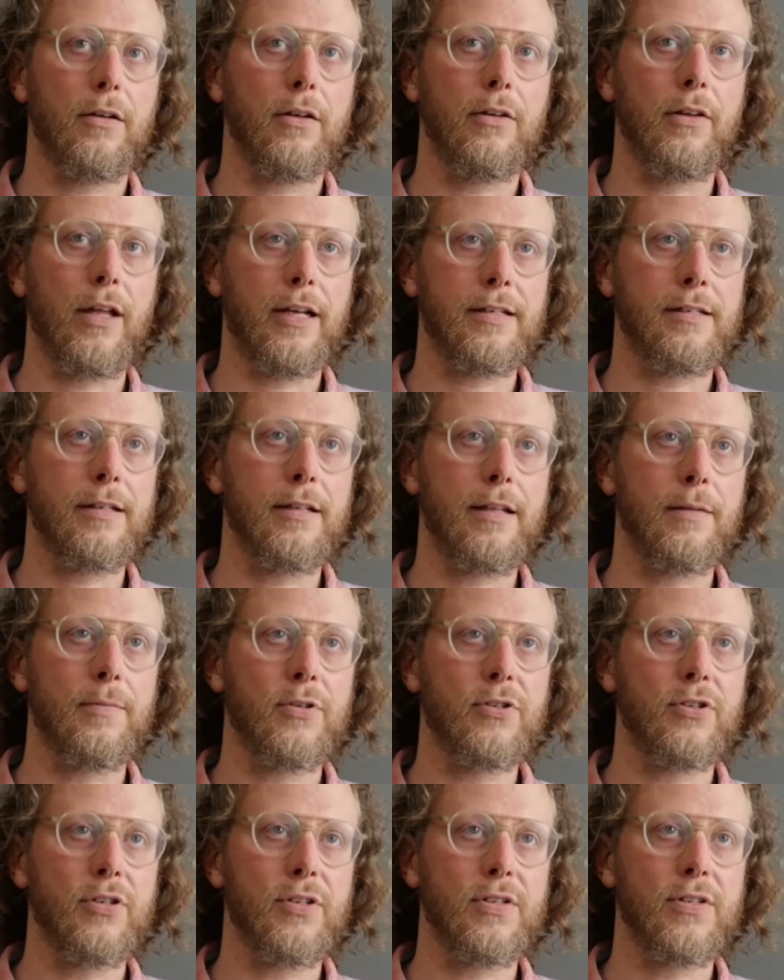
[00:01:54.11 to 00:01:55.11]
collecting the
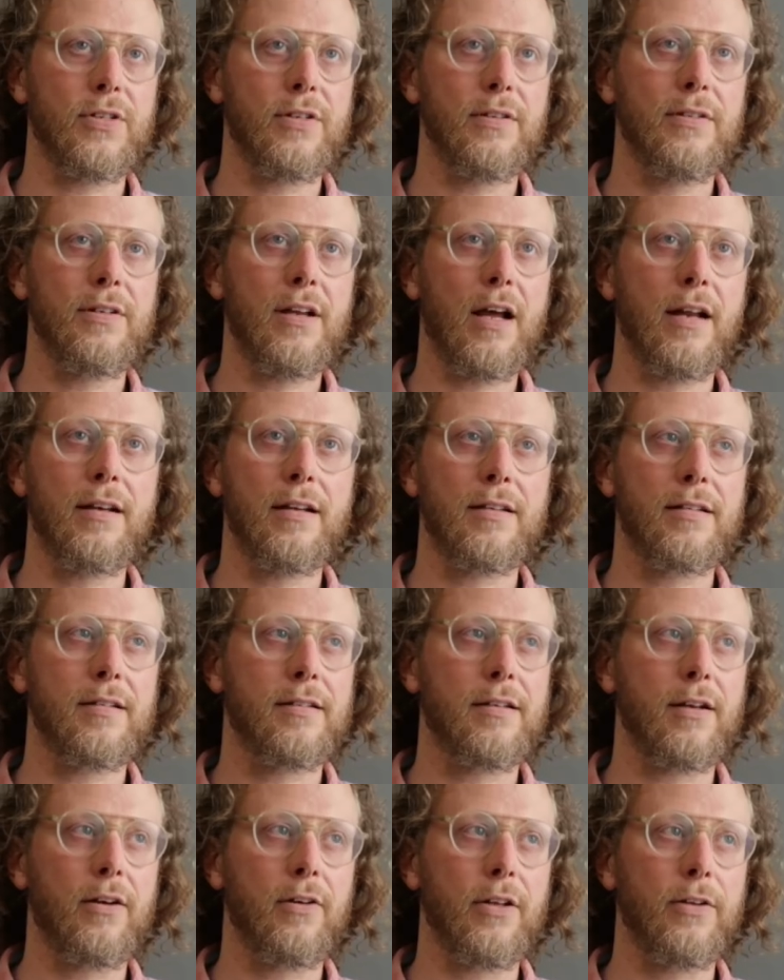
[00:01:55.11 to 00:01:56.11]
images, not
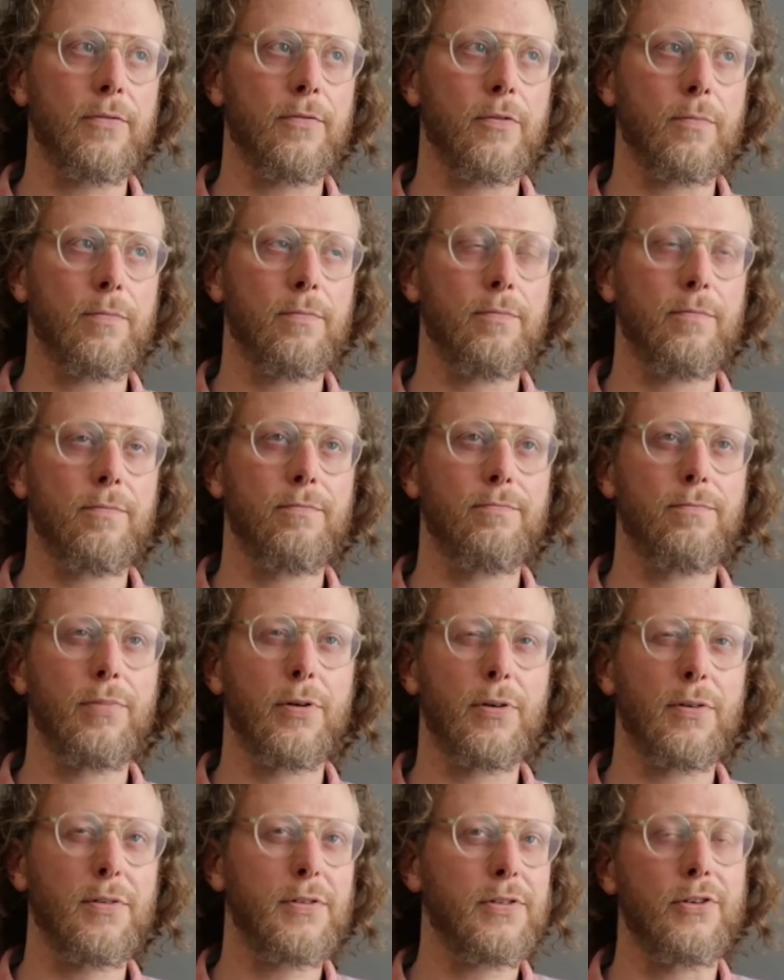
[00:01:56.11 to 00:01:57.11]
necessarily for
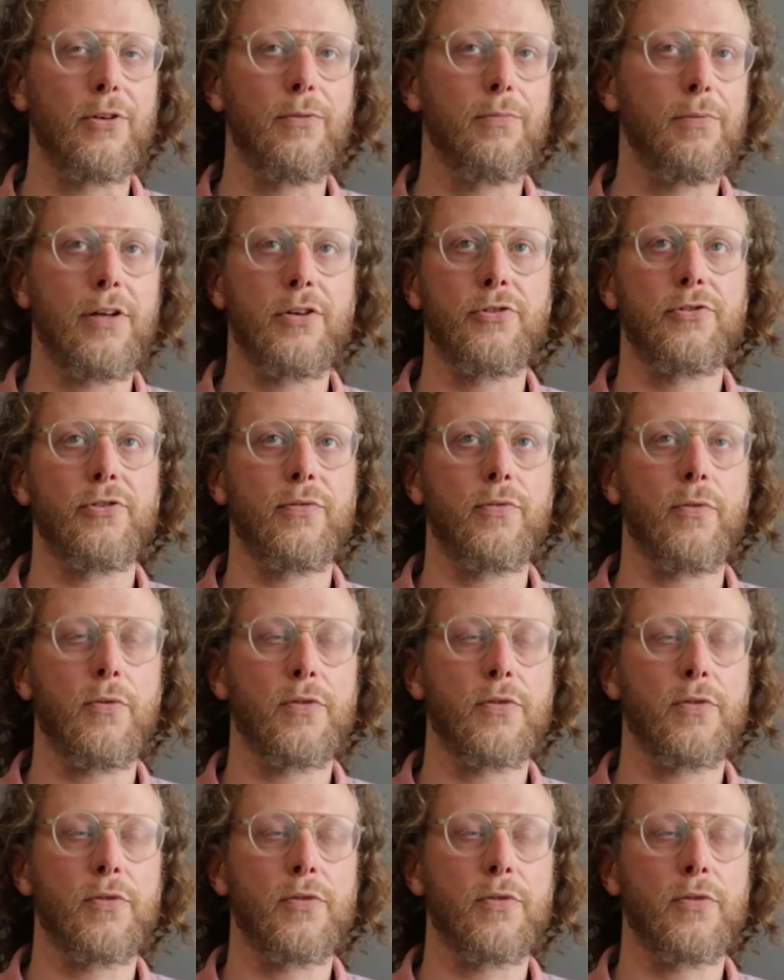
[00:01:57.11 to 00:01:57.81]
personal pleasure, of